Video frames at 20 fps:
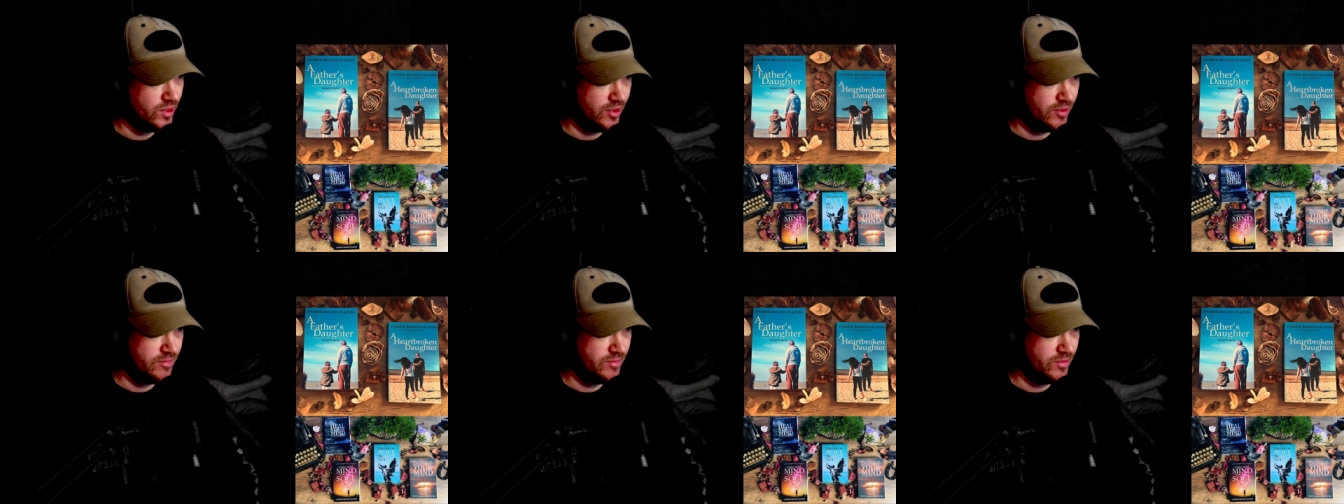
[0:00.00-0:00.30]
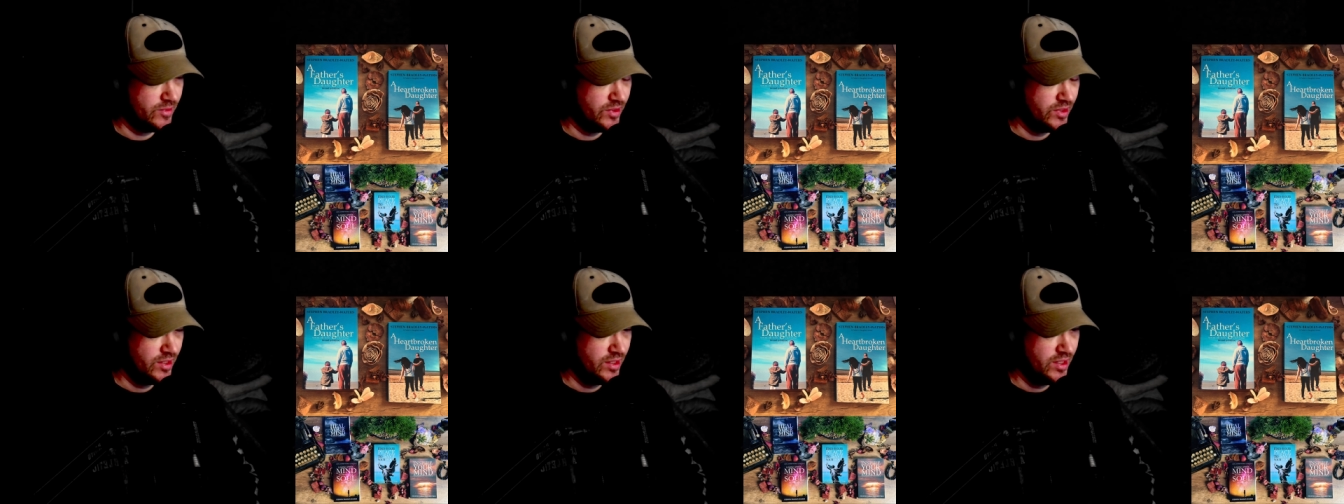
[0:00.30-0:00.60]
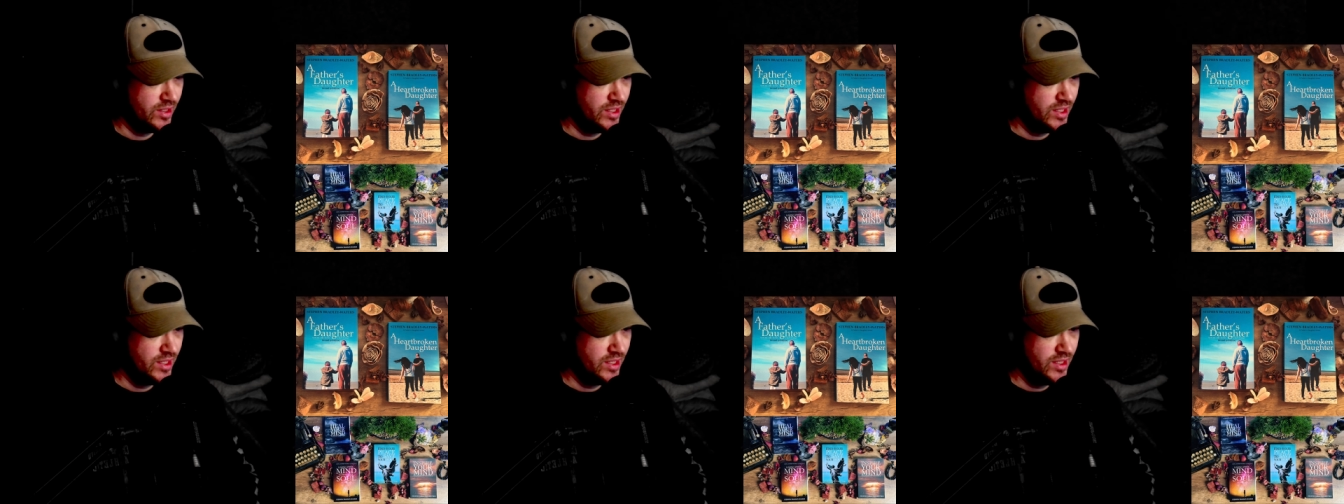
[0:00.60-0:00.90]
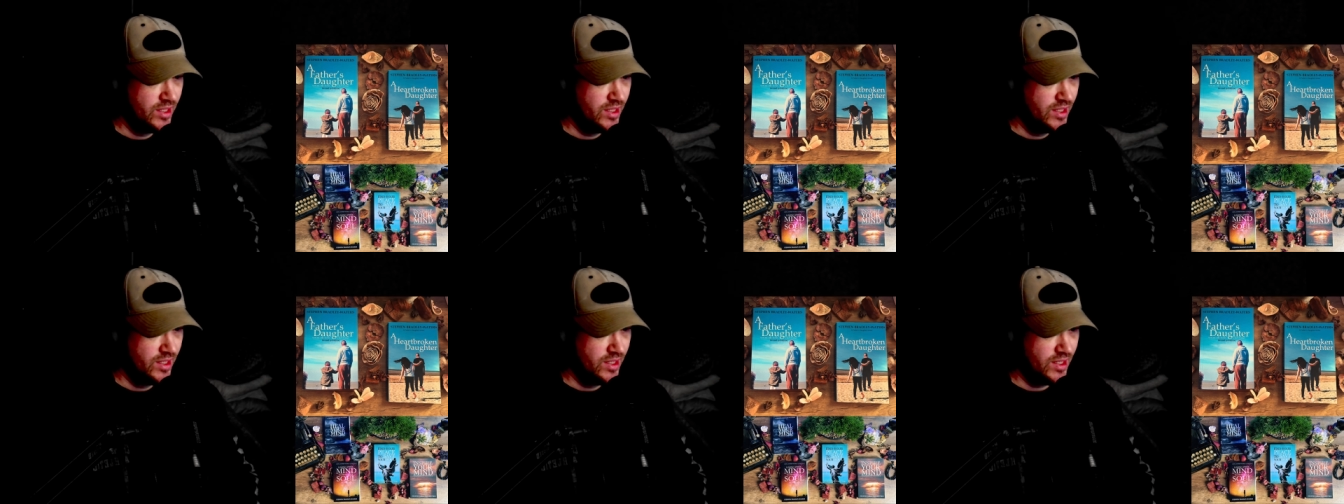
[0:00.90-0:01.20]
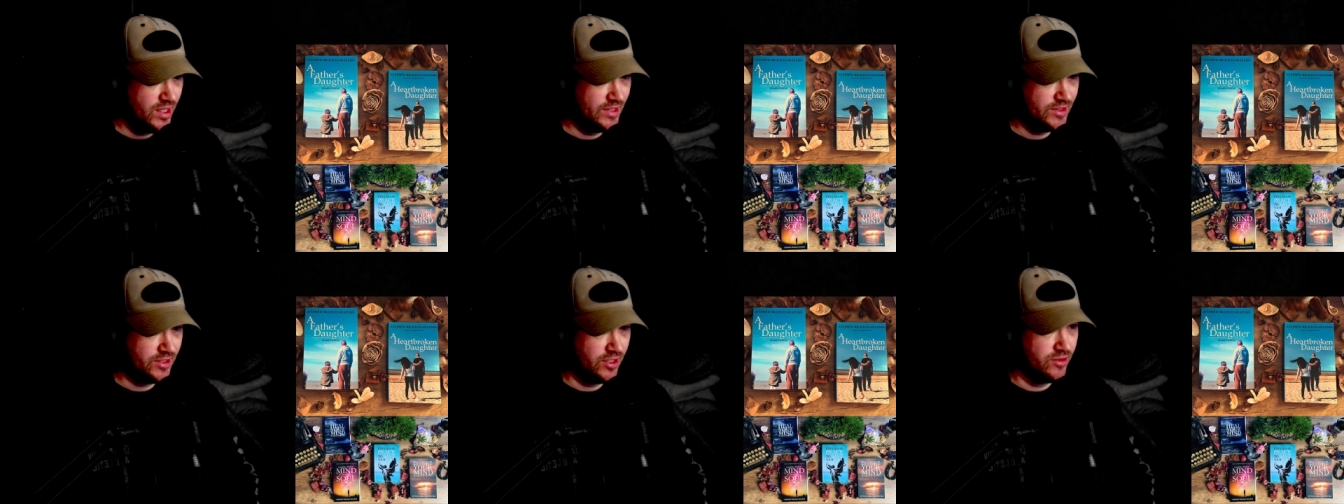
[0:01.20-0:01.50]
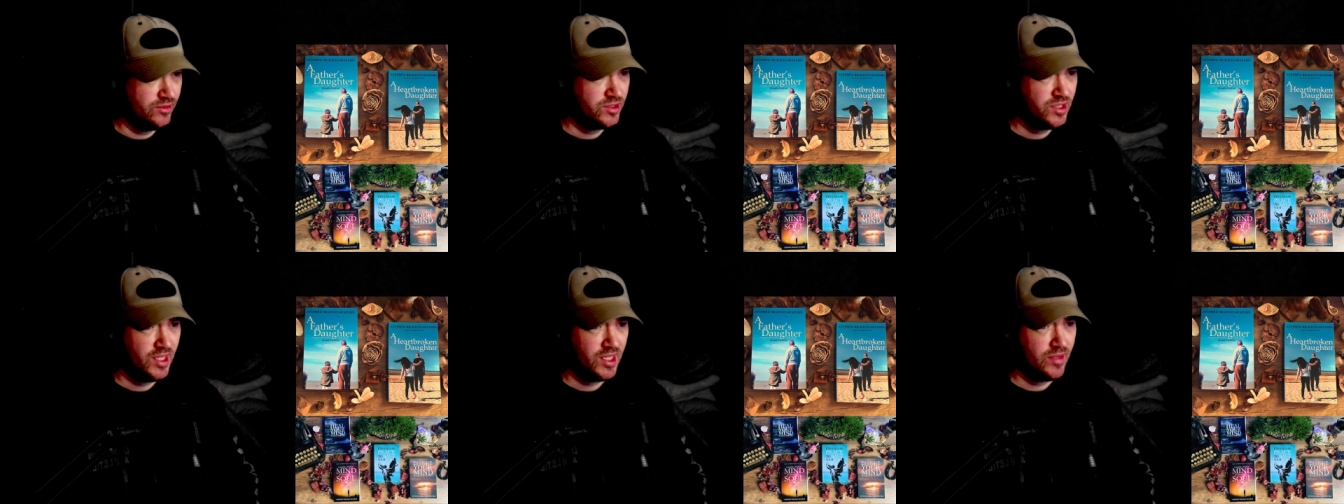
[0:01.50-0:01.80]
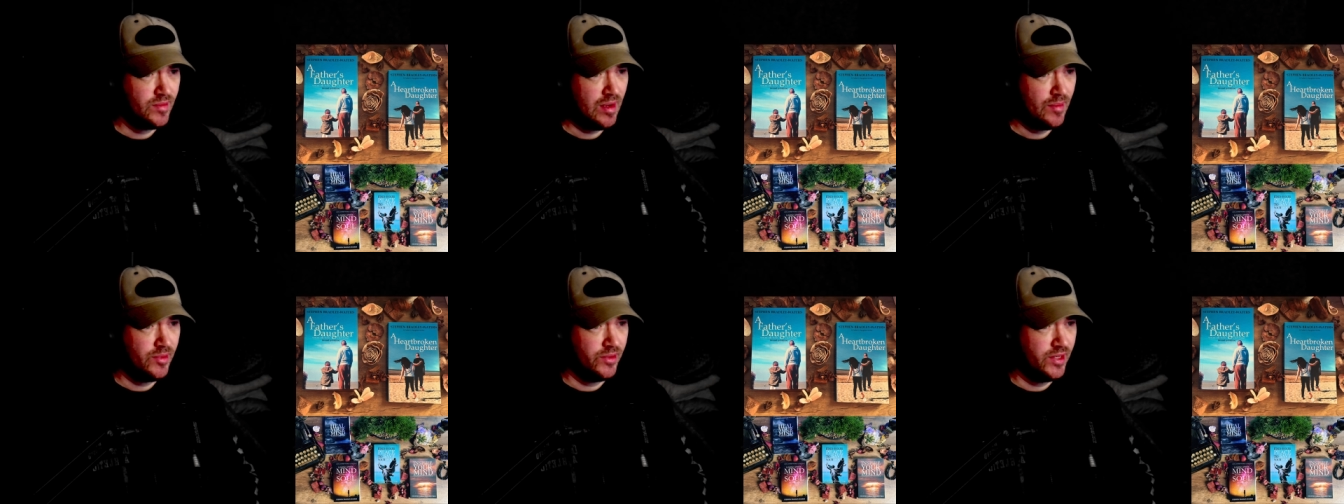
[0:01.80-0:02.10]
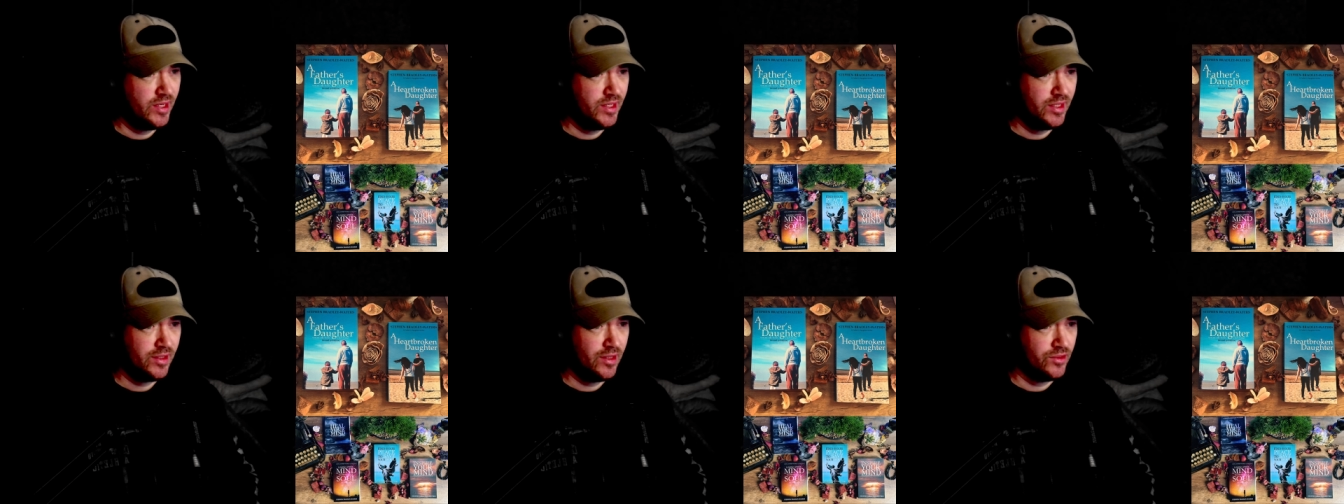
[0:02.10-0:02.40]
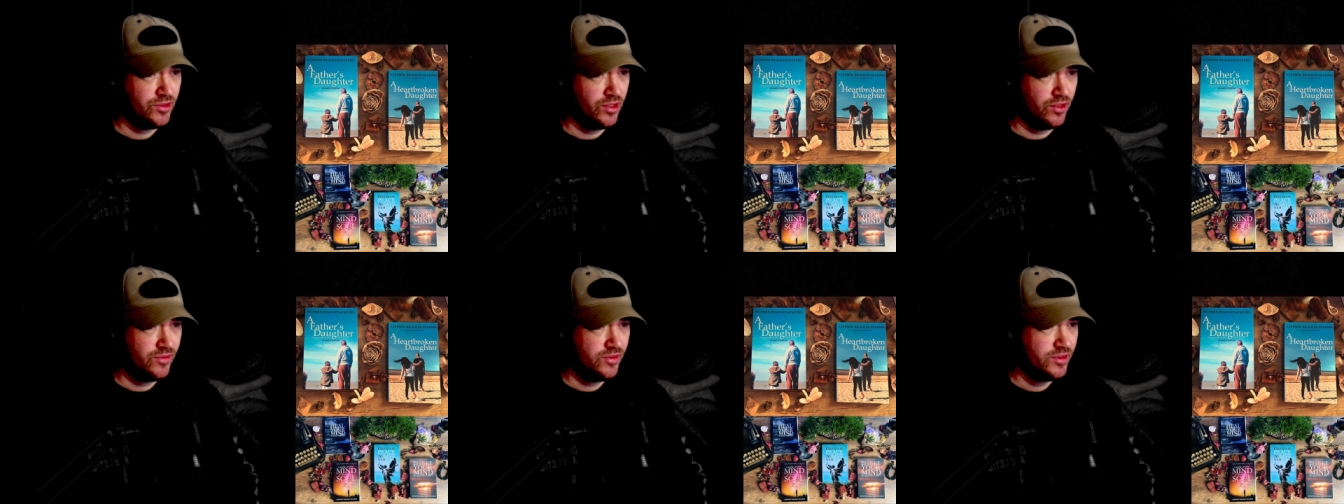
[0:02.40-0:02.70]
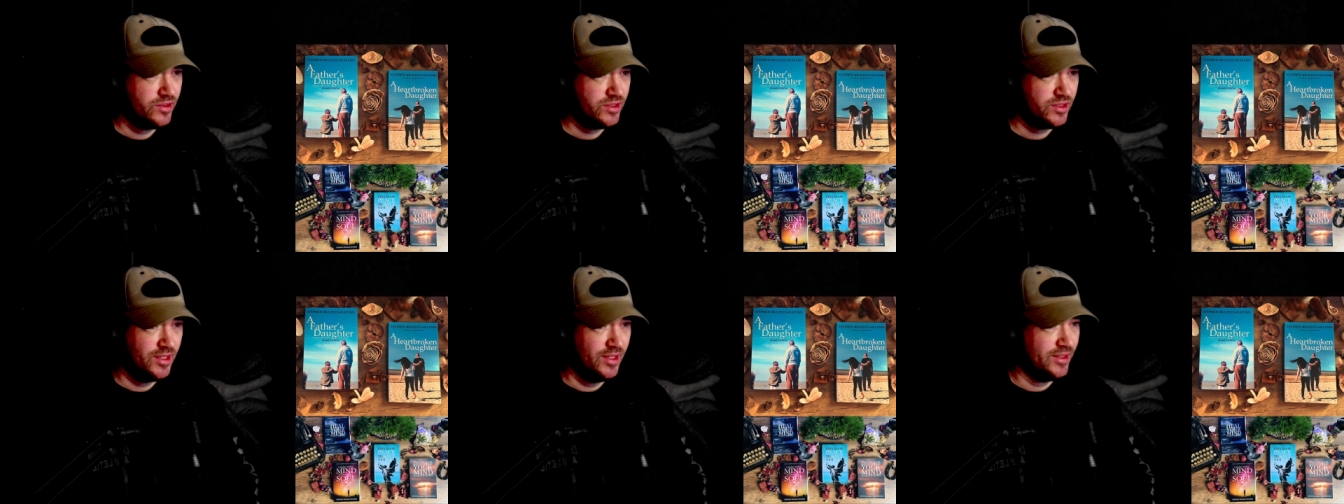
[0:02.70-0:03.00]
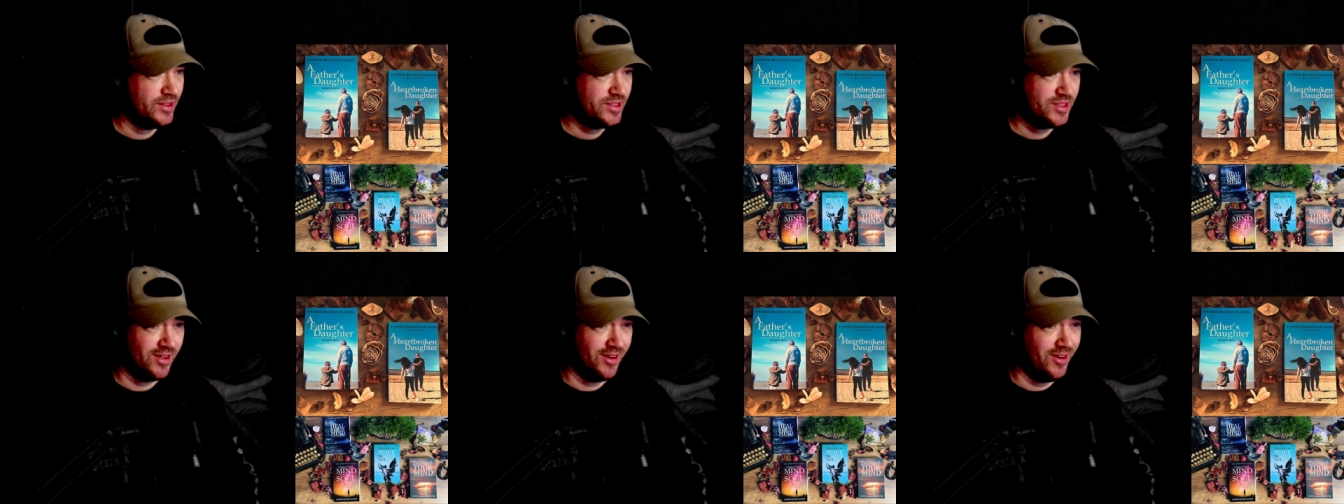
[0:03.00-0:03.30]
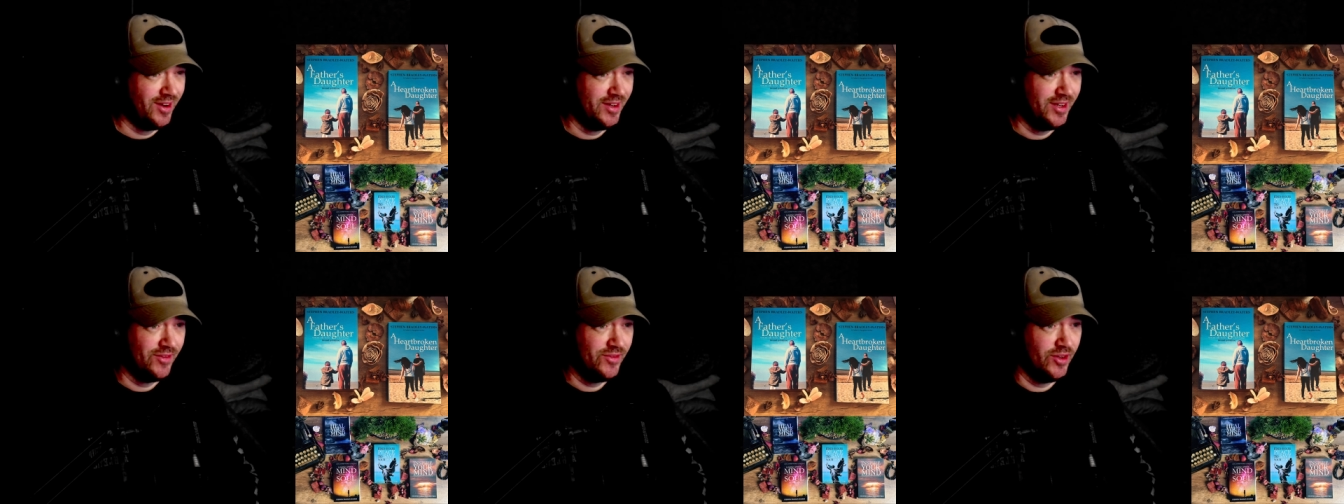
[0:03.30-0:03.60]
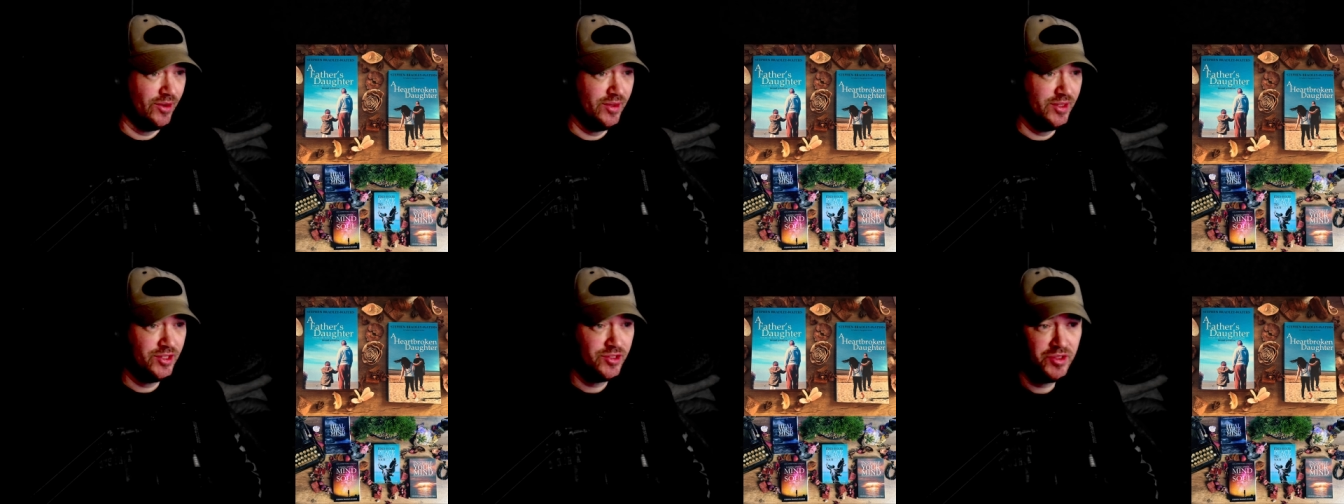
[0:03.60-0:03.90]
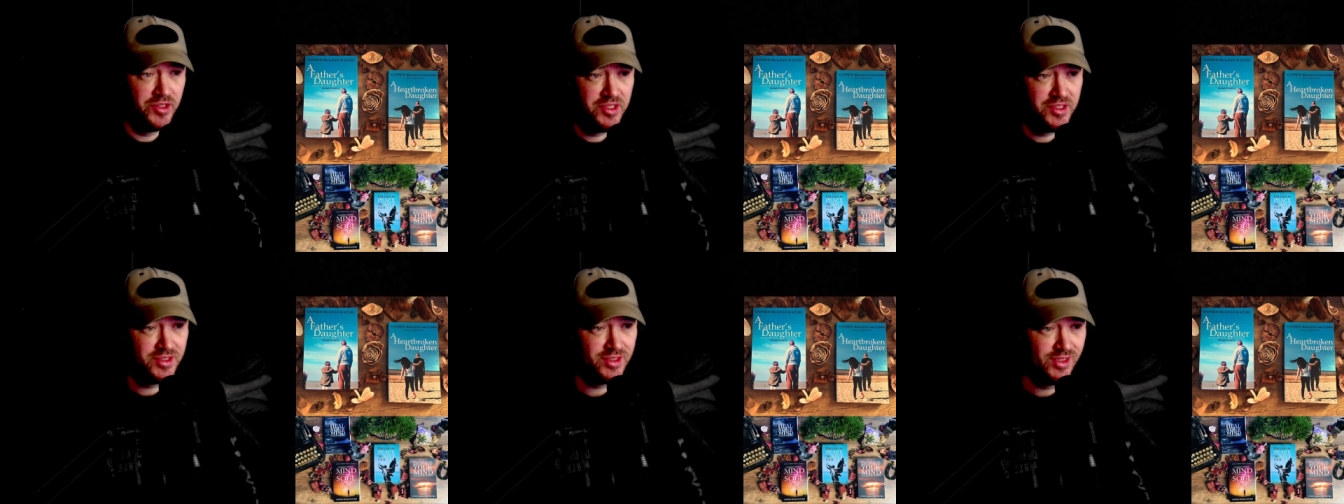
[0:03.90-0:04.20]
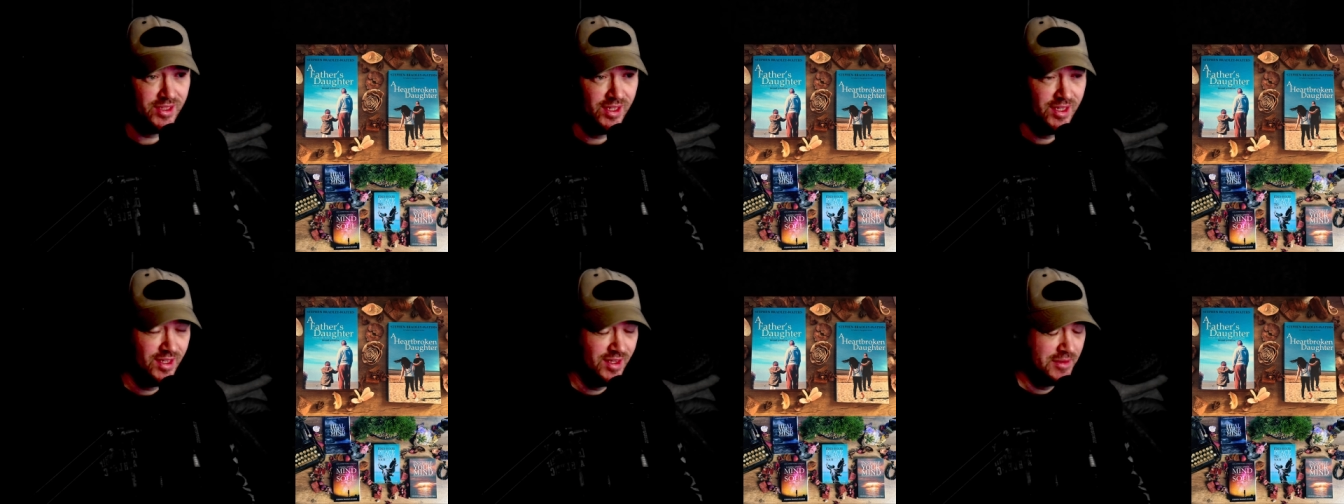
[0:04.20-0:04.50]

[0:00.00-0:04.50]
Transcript: Um, I don't take them up on any of those offers, so I have no interest.